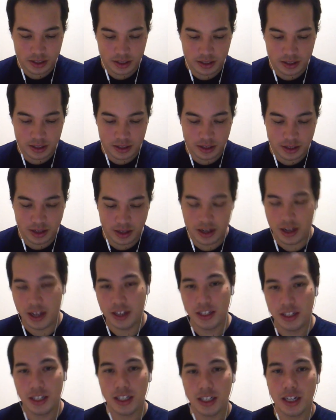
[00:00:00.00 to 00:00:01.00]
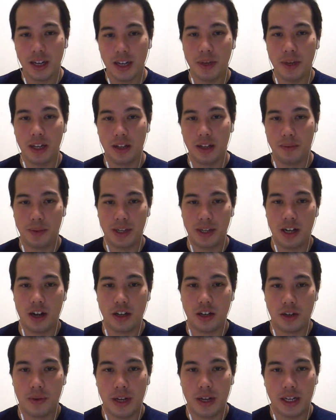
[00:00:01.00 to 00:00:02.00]
yeah, it's just going to be a little bit
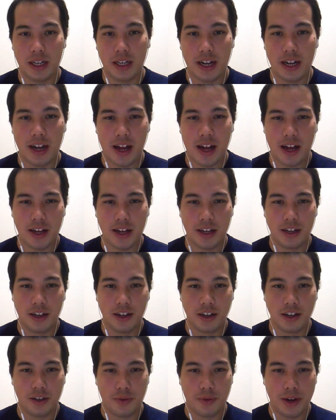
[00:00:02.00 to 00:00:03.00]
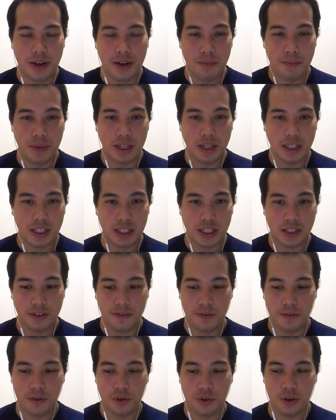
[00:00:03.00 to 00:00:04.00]
underrated, an underrated miss
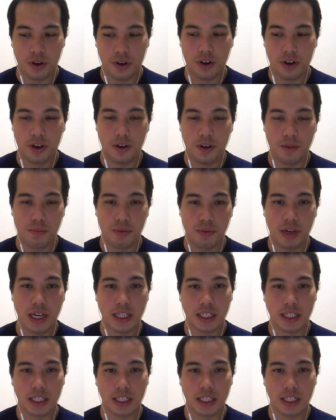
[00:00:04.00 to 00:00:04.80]
for Priest,